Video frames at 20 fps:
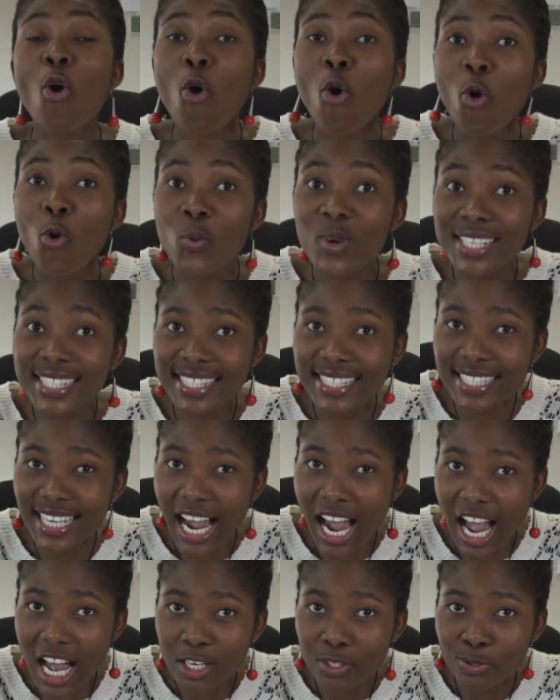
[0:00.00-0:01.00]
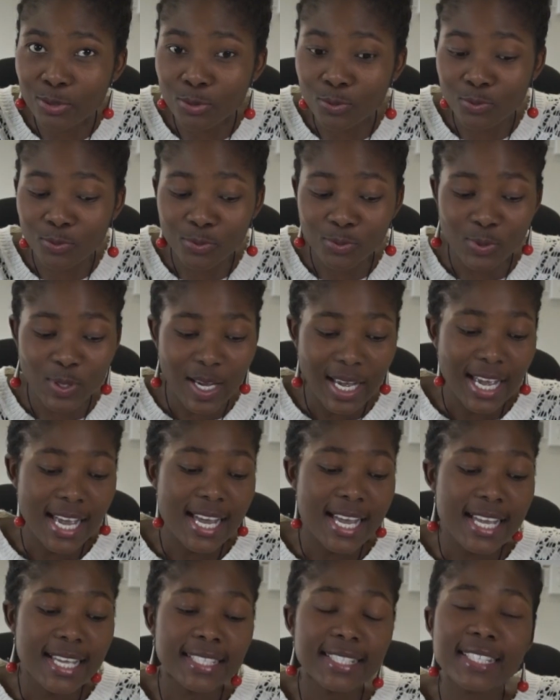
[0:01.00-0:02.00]
Okwesithathu,
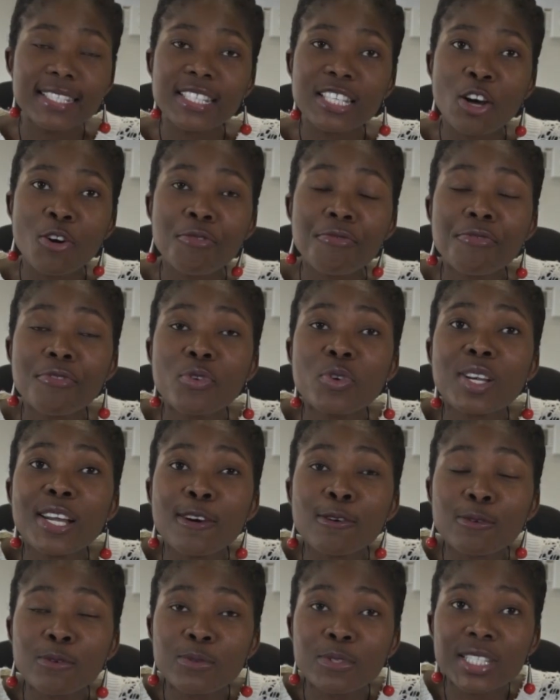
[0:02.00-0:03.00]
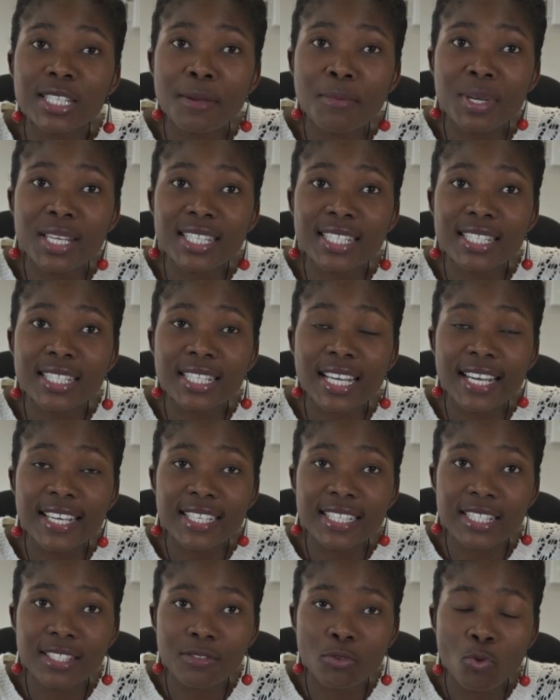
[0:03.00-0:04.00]
sizawufunda
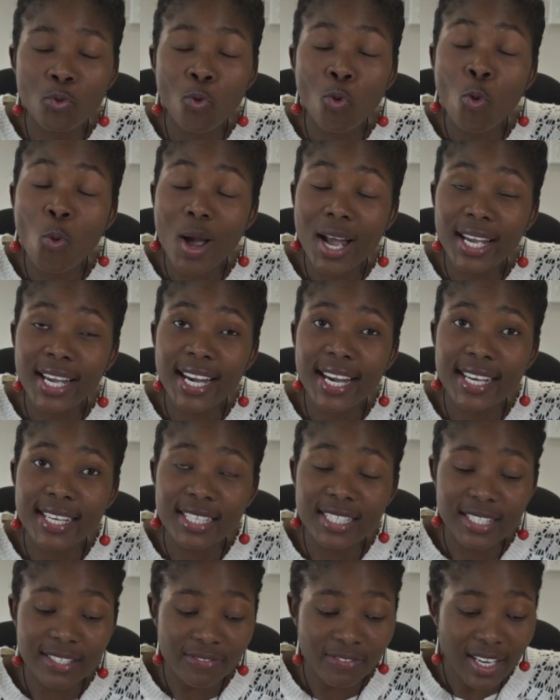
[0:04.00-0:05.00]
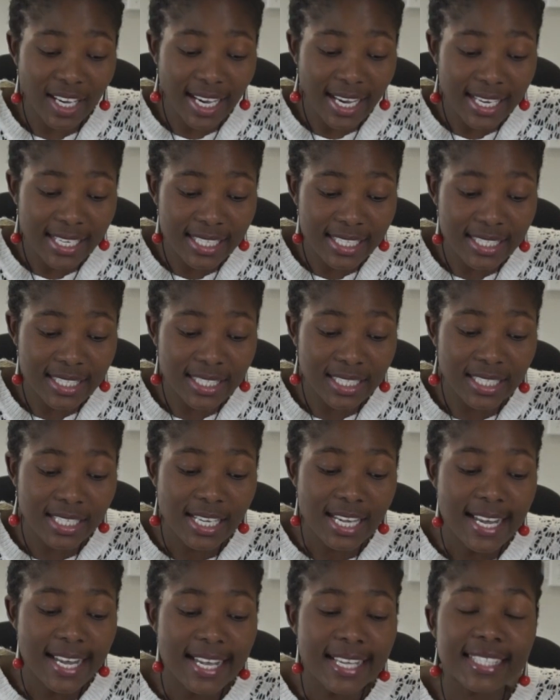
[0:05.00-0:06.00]
ukwakha izivakalisi
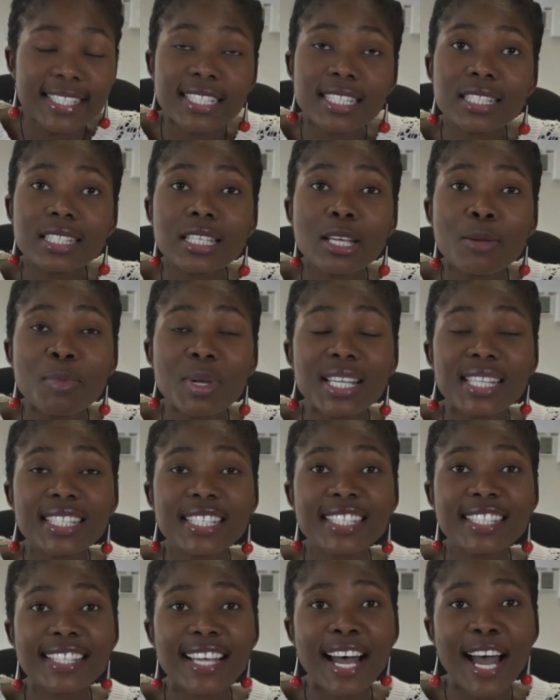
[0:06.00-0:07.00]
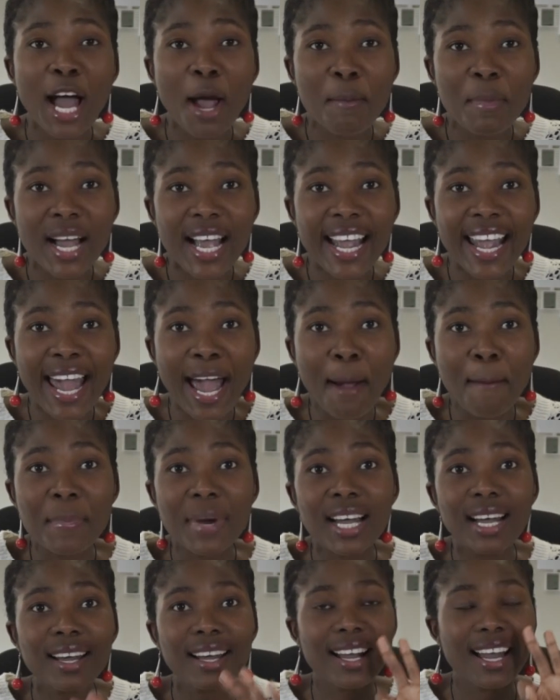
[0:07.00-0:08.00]
sisebenzisa
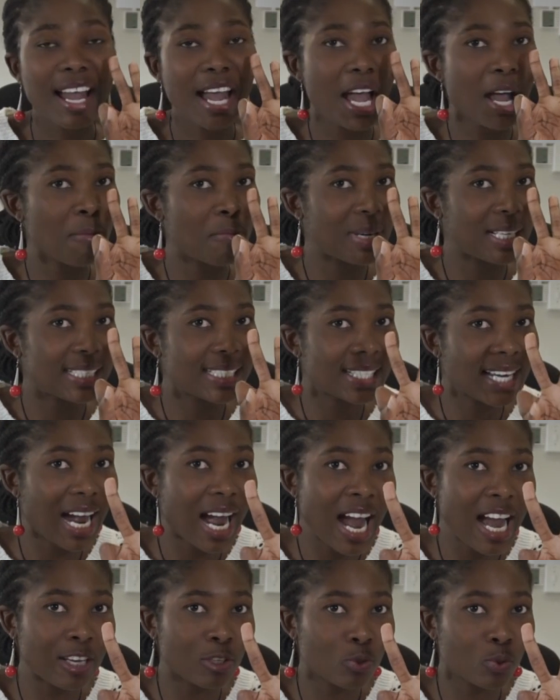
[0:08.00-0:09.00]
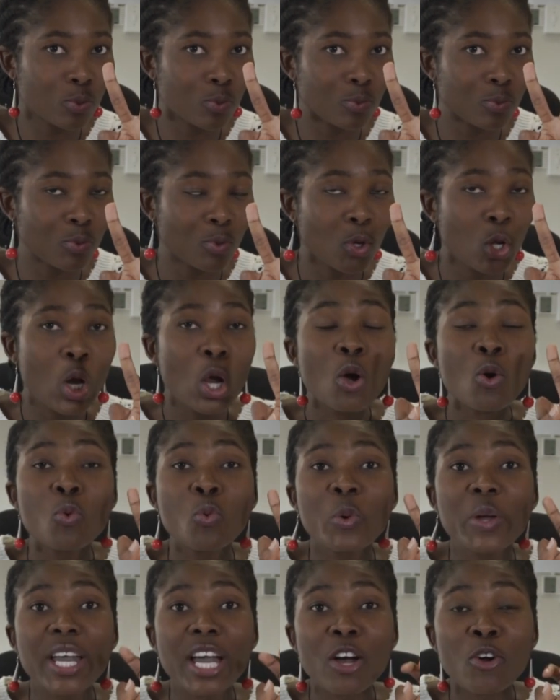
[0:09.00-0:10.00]
amagama amathathu.
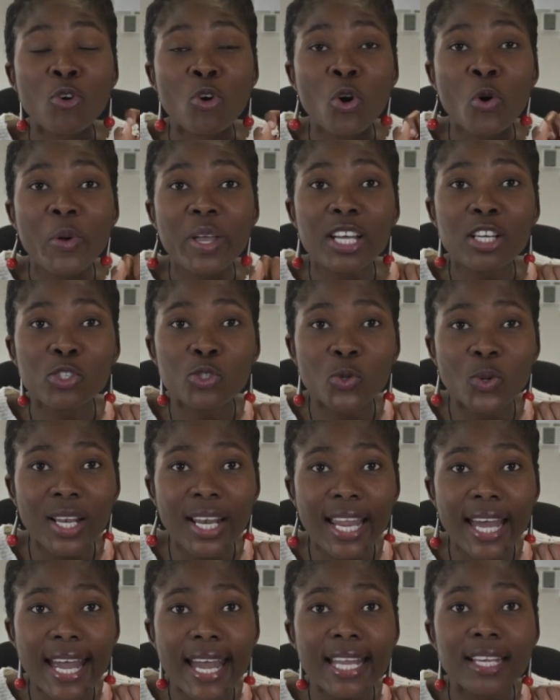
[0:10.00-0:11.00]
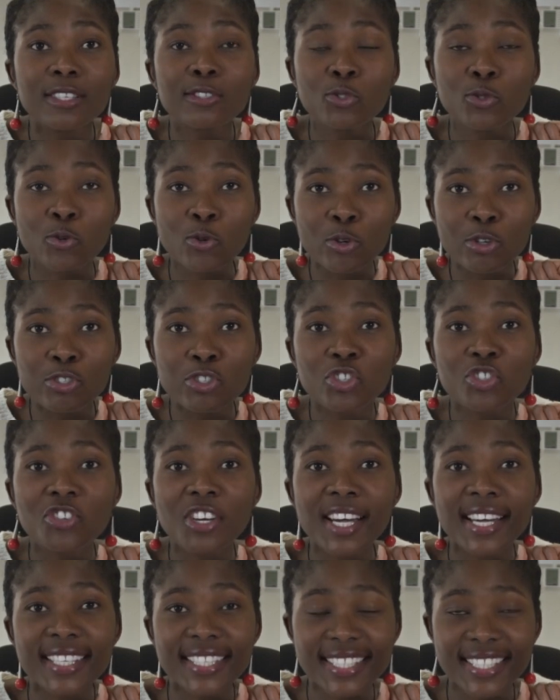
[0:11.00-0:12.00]
We are going to learn to
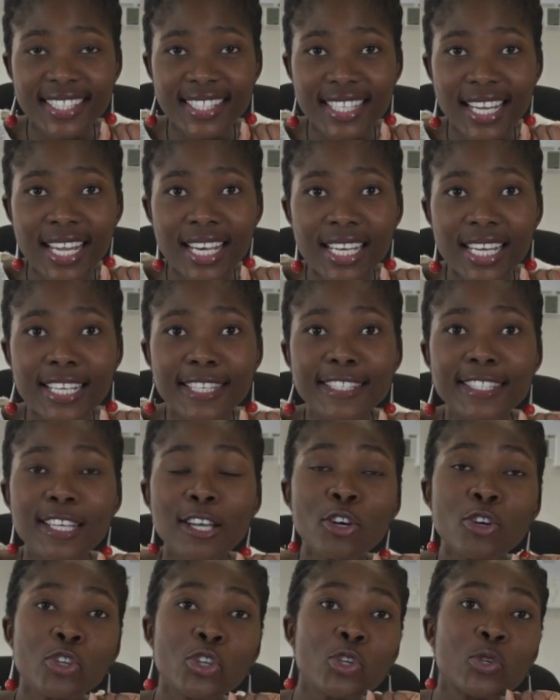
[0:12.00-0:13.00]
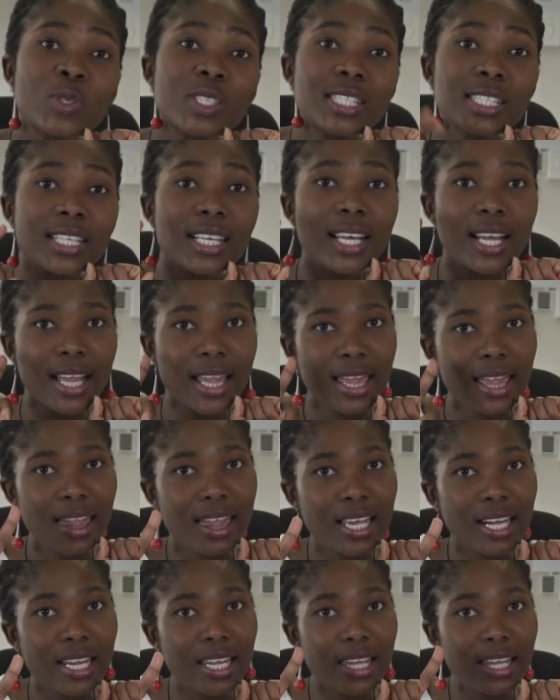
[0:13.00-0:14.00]
construct a sentence using
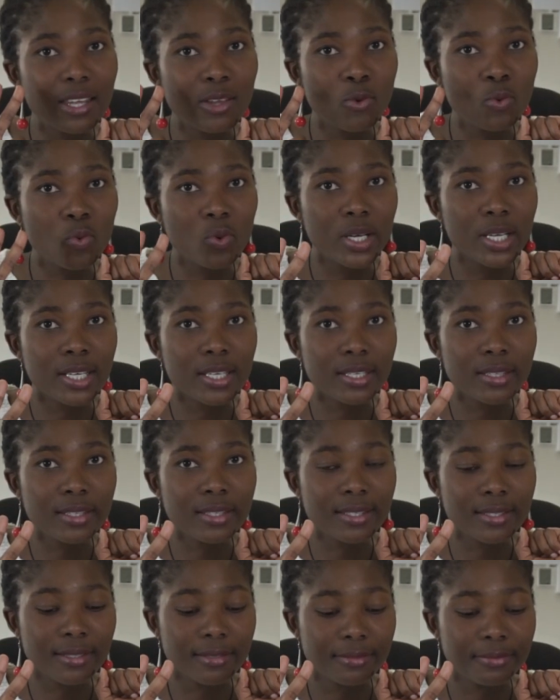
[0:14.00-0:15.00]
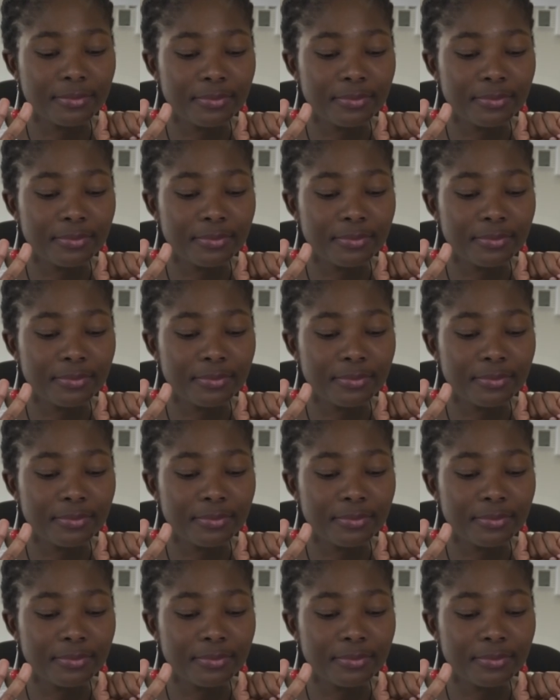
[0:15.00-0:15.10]
3 words.